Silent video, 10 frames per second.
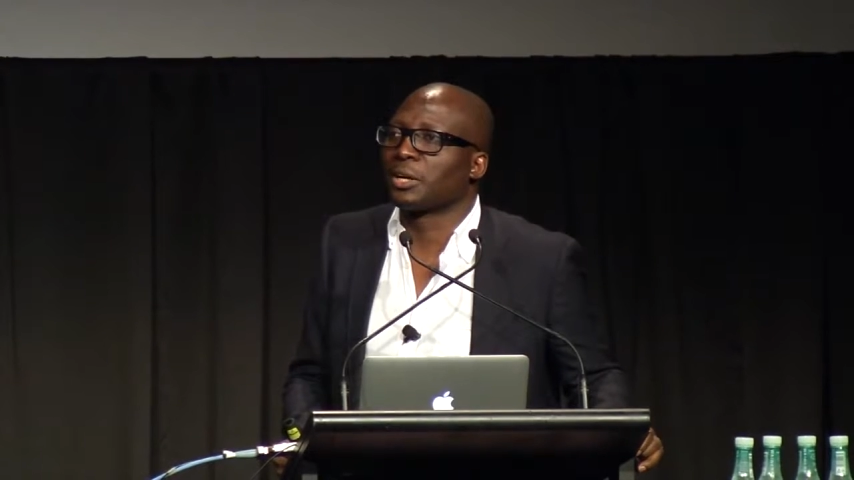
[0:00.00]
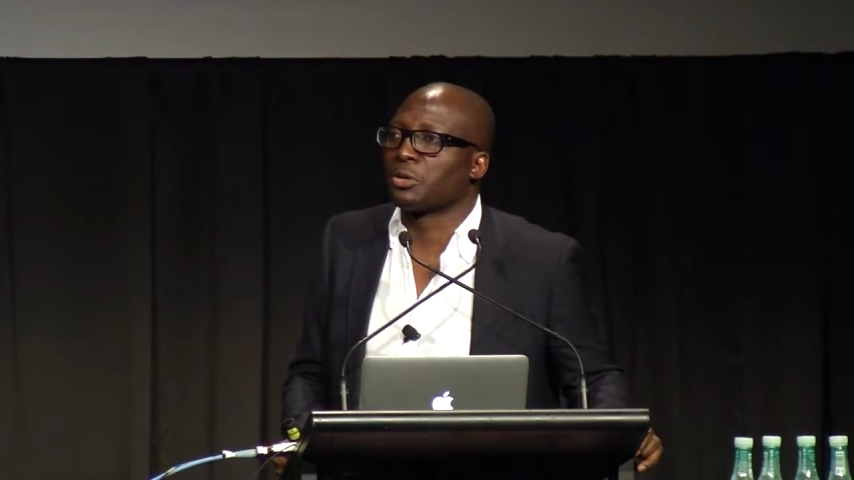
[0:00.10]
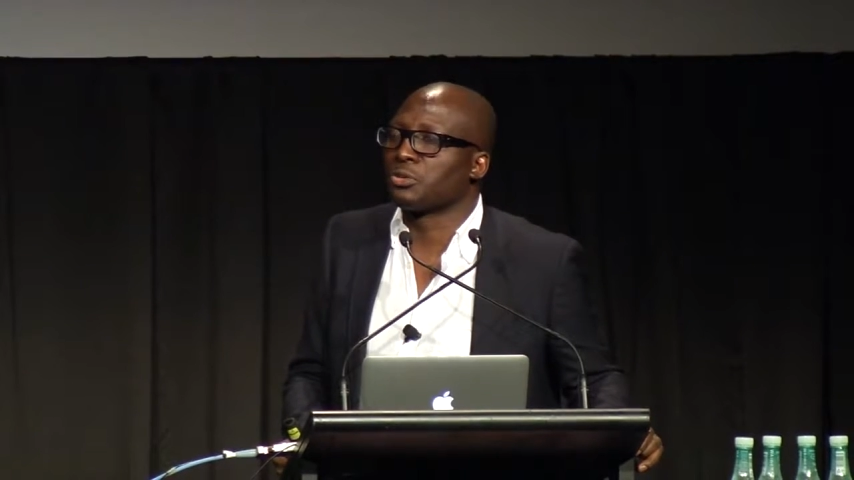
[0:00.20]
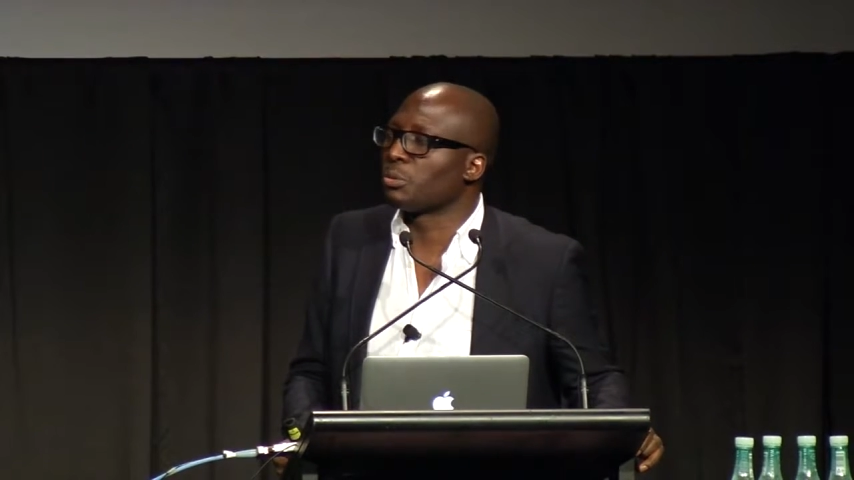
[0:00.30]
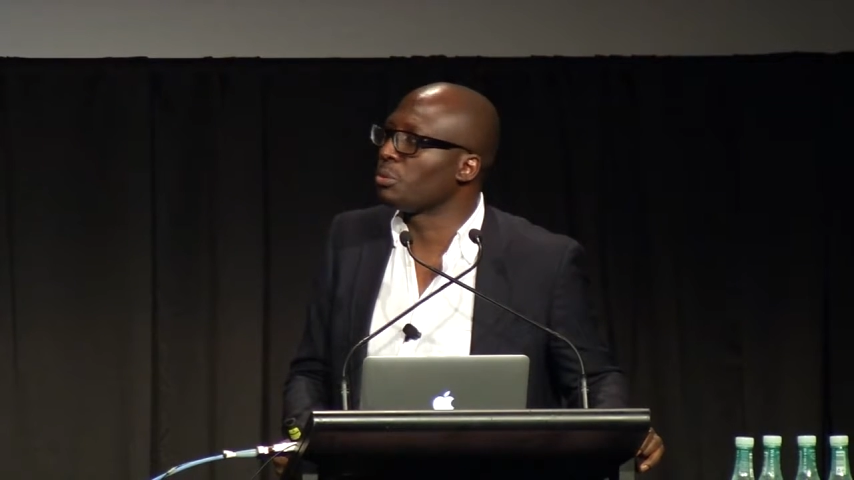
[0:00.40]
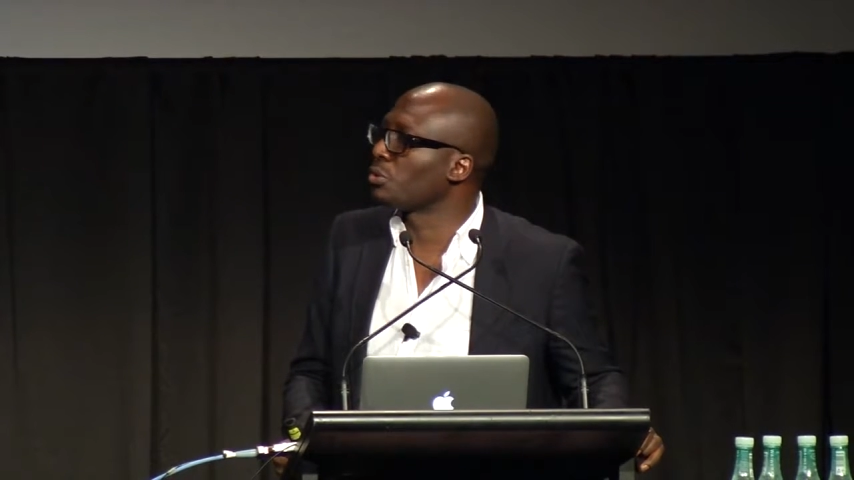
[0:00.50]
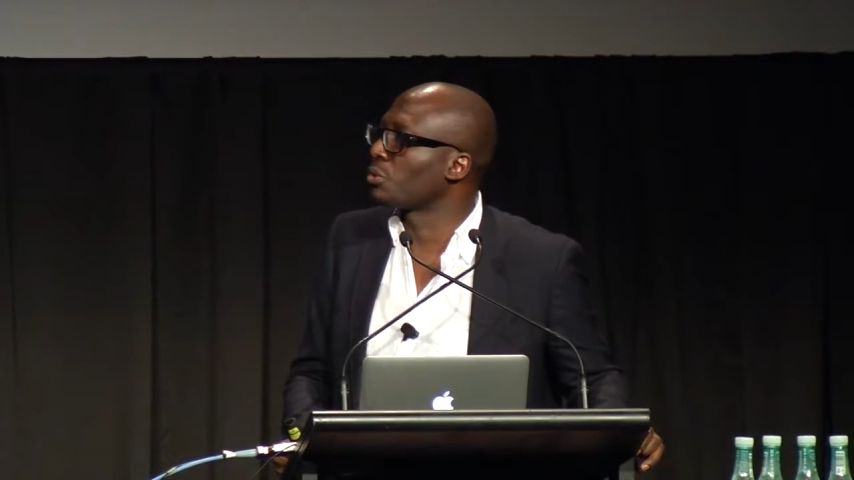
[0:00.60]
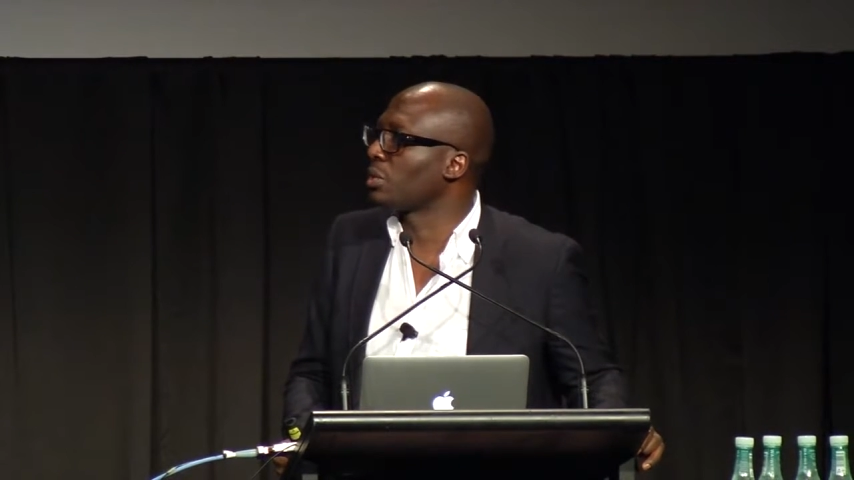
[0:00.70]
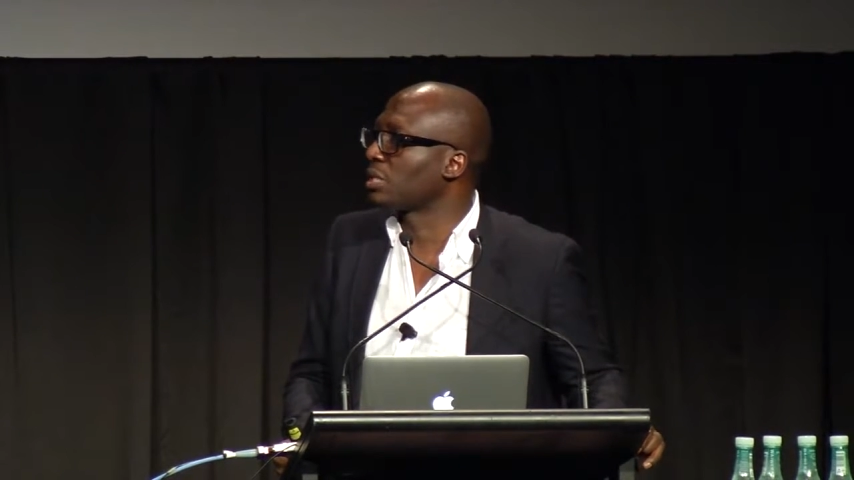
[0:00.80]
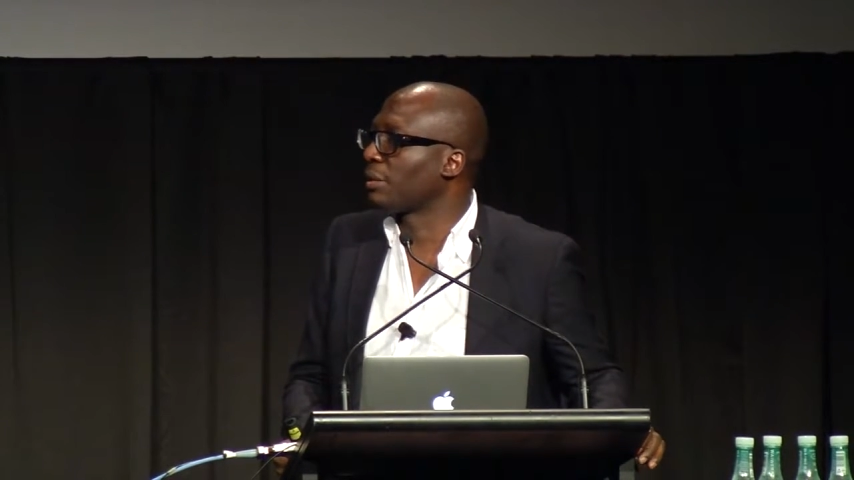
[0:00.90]
contribute
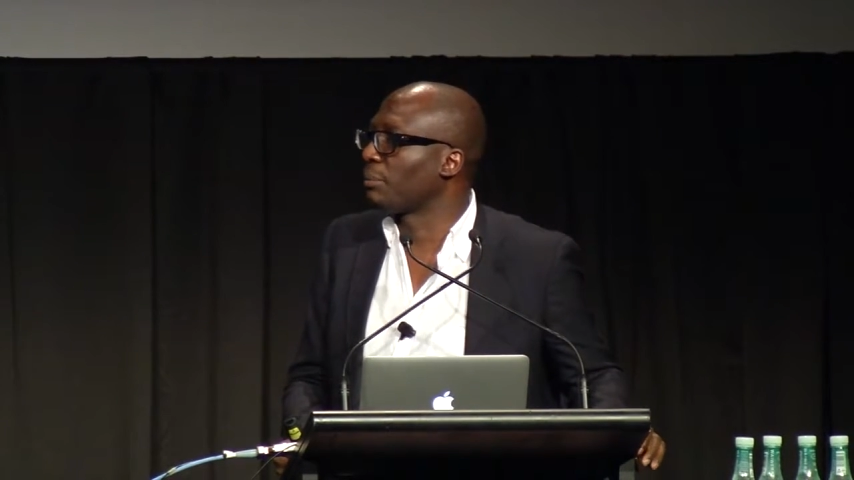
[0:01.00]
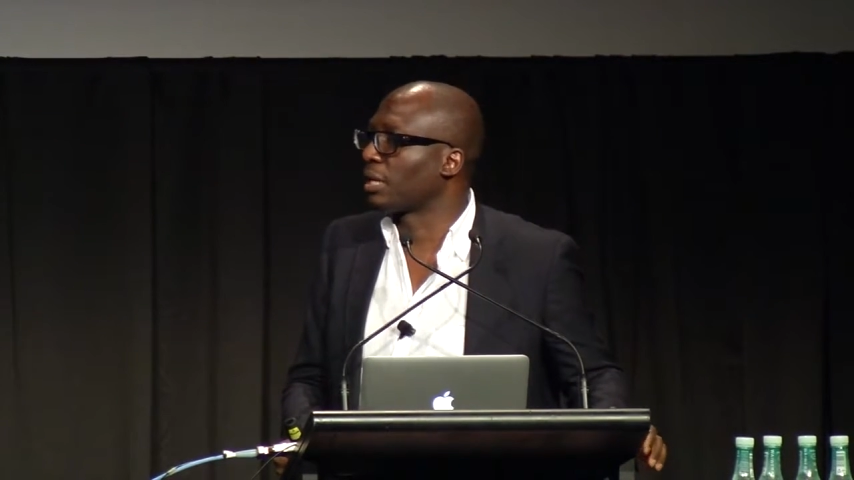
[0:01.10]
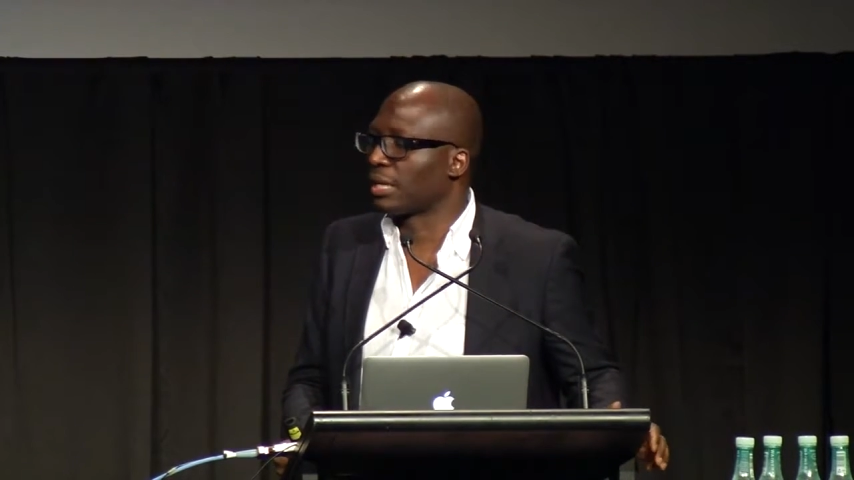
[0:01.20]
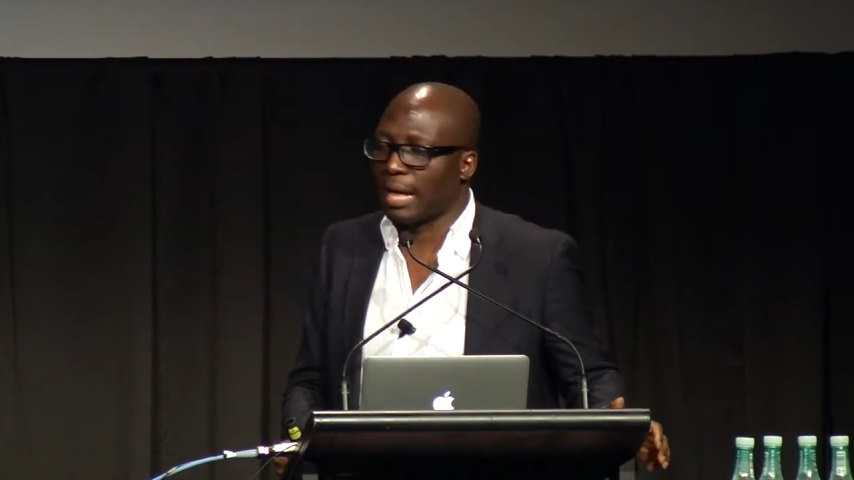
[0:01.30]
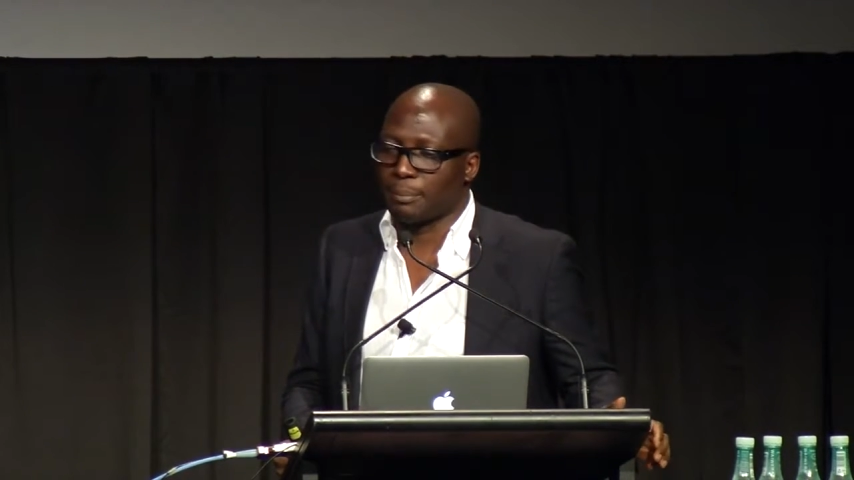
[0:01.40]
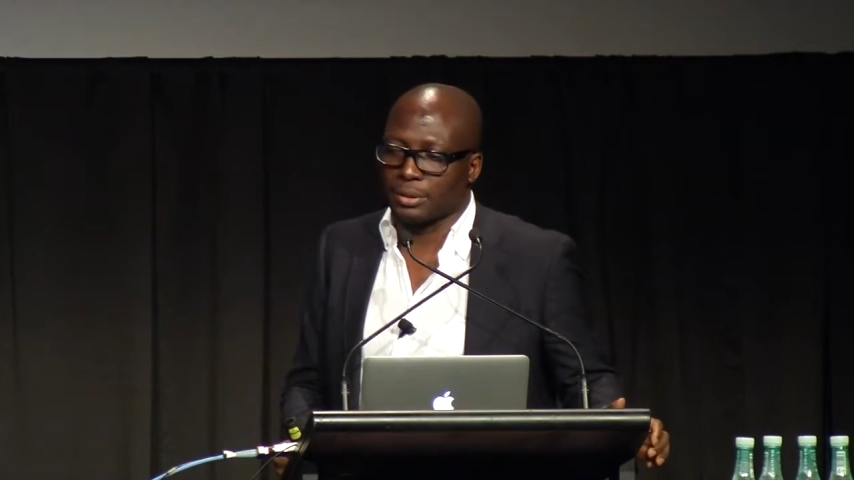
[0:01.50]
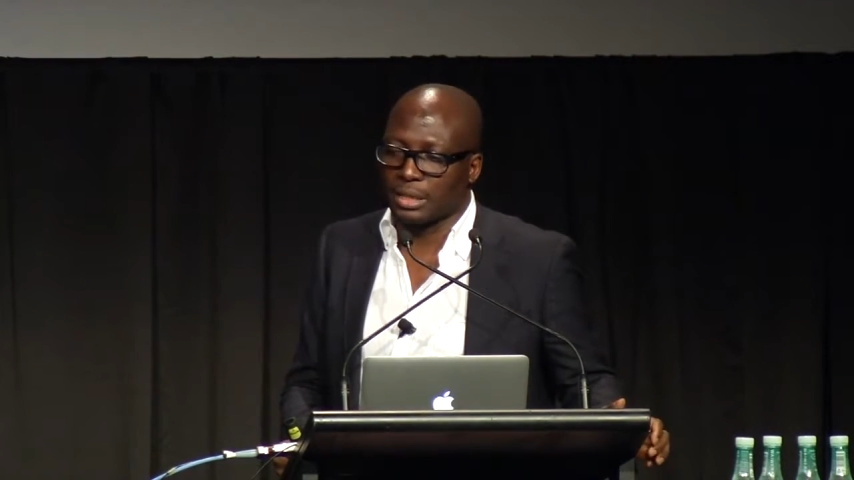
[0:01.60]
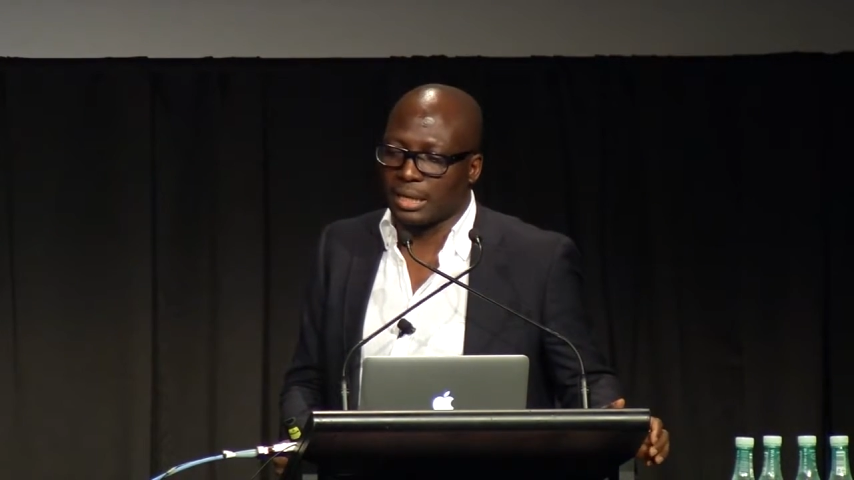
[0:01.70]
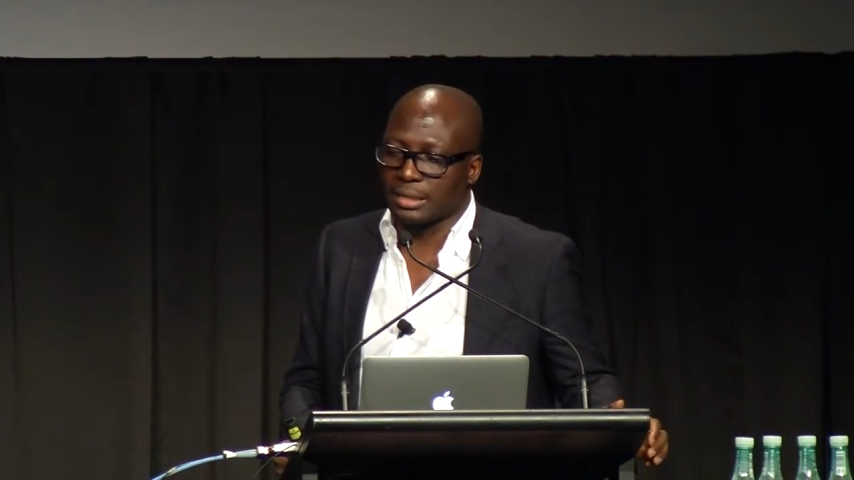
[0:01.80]
to it and make it happen.